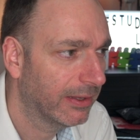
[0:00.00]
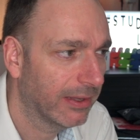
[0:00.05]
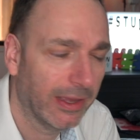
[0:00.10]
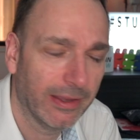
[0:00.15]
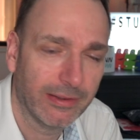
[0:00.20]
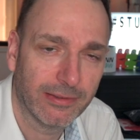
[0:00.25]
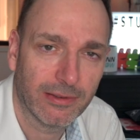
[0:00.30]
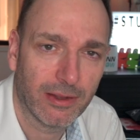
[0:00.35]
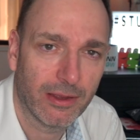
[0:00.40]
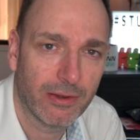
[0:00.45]
in
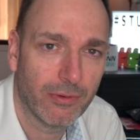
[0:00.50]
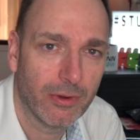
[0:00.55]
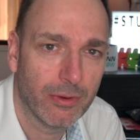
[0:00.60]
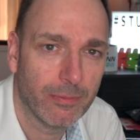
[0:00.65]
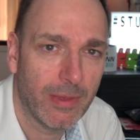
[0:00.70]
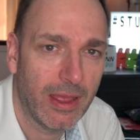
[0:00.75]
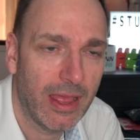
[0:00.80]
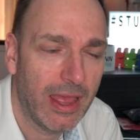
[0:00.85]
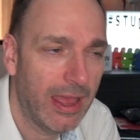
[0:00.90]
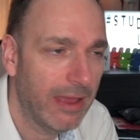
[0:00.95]
case
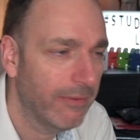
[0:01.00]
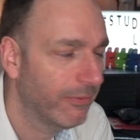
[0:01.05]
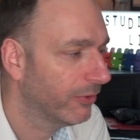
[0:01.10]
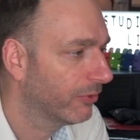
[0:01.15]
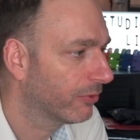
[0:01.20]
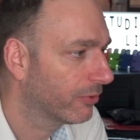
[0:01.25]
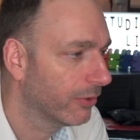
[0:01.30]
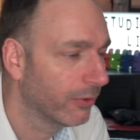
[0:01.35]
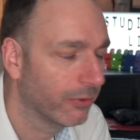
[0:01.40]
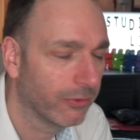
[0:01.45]
Lightroom ever
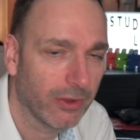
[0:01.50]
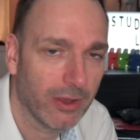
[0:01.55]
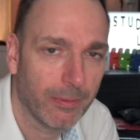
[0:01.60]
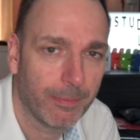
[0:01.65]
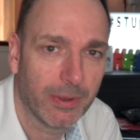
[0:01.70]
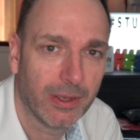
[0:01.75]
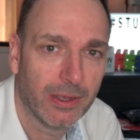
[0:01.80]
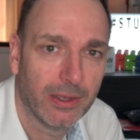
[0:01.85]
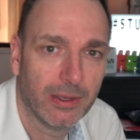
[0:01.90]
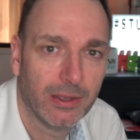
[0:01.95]
screws
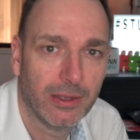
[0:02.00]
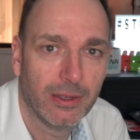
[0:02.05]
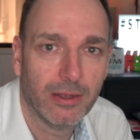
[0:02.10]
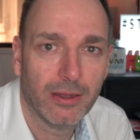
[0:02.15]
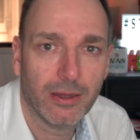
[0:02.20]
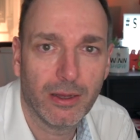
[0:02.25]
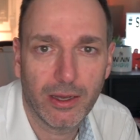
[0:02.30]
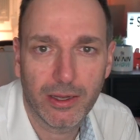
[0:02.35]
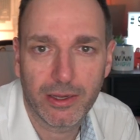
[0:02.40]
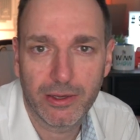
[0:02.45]
up.
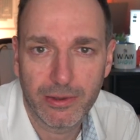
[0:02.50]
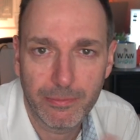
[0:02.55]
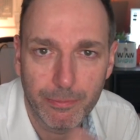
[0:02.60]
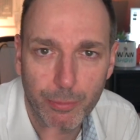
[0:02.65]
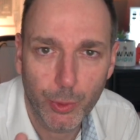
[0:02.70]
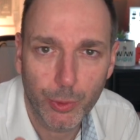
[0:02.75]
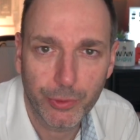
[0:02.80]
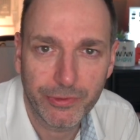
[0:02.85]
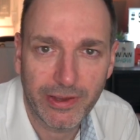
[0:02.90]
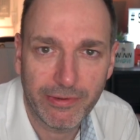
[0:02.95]
I could
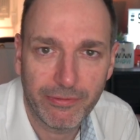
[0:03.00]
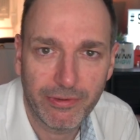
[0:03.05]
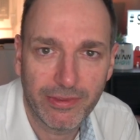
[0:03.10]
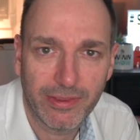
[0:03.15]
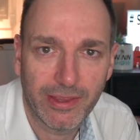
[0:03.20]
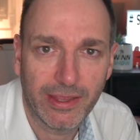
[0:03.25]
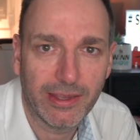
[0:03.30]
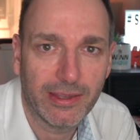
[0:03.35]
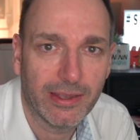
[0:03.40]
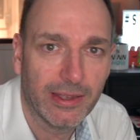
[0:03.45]
import
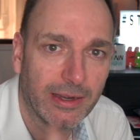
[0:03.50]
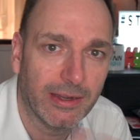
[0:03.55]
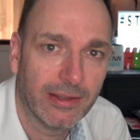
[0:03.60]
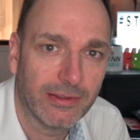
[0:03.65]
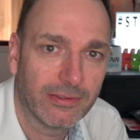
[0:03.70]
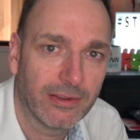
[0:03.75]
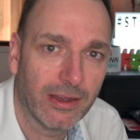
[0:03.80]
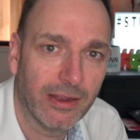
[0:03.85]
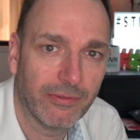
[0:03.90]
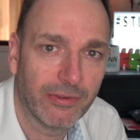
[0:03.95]
everything and
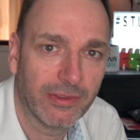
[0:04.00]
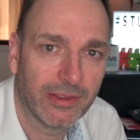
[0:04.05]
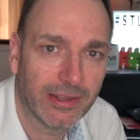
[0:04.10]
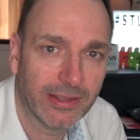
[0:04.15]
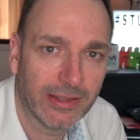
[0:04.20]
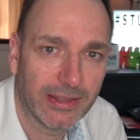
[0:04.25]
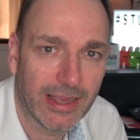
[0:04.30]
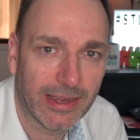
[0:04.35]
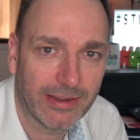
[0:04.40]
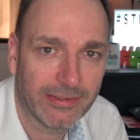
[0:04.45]
it's got everything
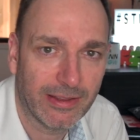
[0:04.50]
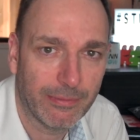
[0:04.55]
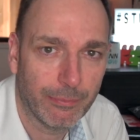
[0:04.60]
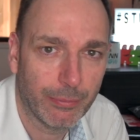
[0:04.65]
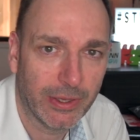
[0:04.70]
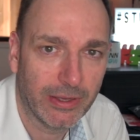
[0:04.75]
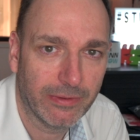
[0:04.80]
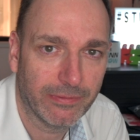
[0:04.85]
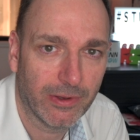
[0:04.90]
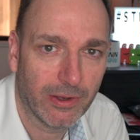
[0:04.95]
in the
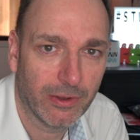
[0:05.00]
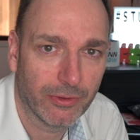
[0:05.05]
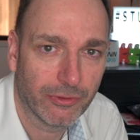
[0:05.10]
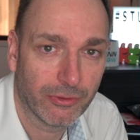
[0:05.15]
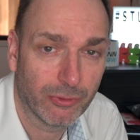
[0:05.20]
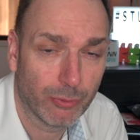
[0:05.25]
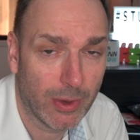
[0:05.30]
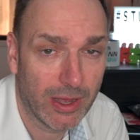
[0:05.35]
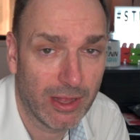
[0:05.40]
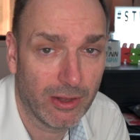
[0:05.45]
XMP files
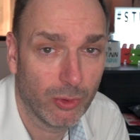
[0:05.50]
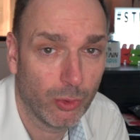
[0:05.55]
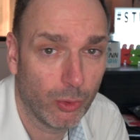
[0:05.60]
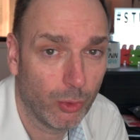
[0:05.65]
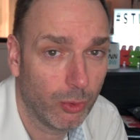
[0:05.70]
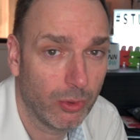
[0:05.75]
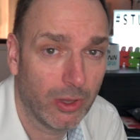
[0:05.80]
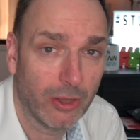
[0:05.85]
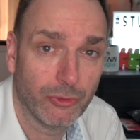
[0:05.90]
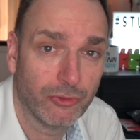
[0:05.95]
as well.
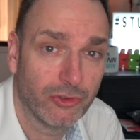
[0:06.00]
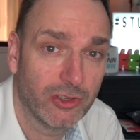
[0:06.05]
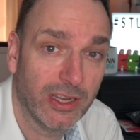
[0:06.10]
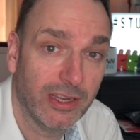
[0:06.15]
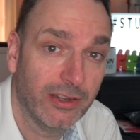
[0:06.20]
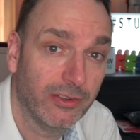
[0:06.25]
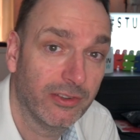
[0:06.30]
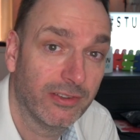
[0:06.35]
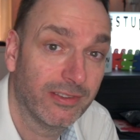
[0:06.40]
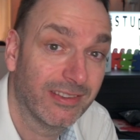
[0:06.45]
All those
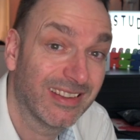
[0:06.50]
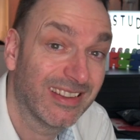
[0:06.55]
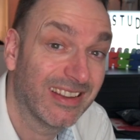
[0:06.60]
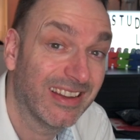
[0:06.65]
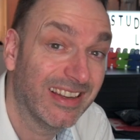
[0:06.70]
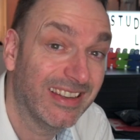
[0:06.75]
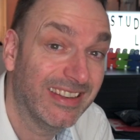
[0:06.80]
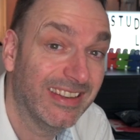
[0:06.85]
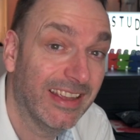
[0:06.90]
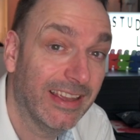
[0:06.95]
changes that
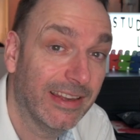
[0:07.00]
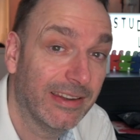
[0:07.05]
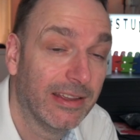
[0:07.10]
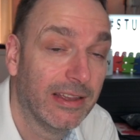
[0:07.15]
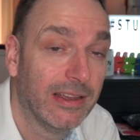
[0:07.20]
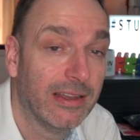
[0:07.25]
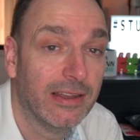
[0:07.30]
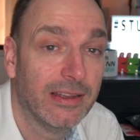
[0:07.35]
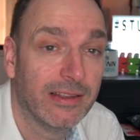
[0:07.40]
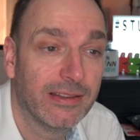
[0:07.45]
I did
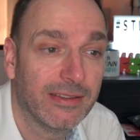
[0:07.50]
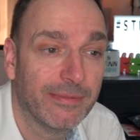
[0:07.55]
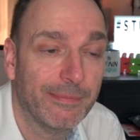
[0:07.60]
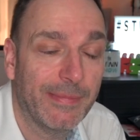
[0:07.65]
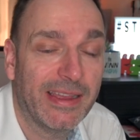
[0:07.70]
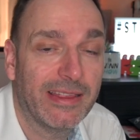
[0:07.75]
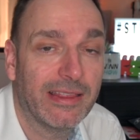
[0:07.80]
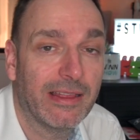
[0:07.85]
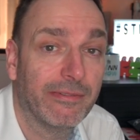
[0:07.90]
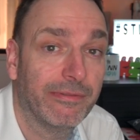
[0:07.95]
to
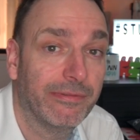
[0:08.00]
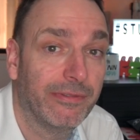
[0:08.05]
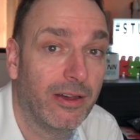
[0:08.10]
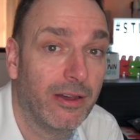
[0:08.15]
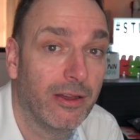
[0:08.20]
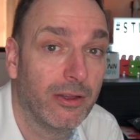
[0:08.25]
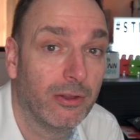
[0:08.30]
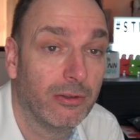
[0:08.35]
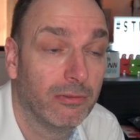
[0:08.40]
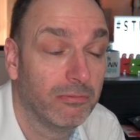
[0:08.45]
make that
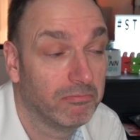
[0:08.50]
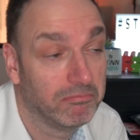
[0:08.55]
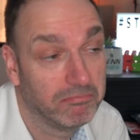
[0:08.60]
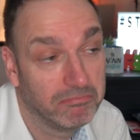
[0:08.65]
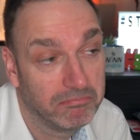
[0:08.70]
file